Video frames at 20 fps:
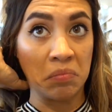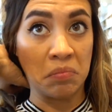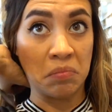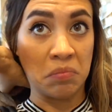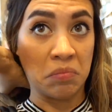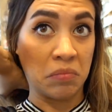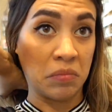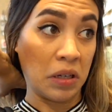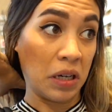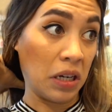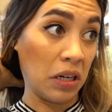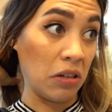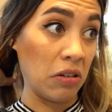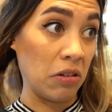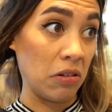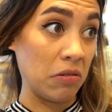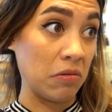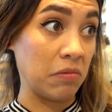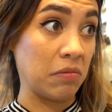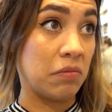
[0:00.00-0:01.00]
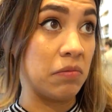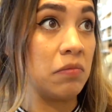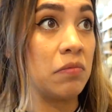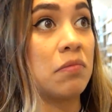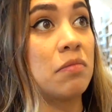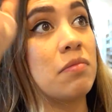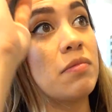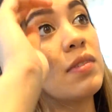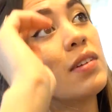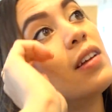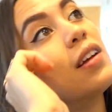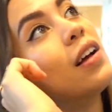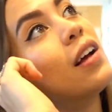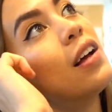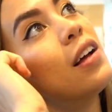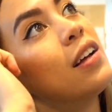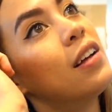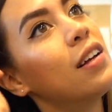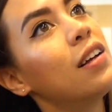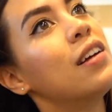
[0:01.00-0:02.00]
Oh. Oh, yeah. There you go.
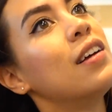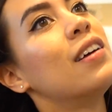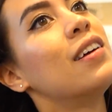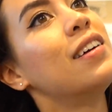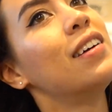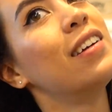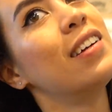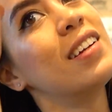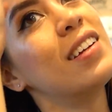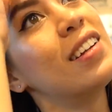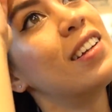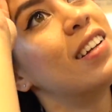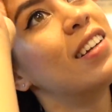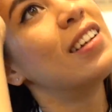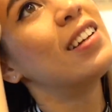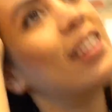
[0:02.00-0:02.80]
That's an interesting idea.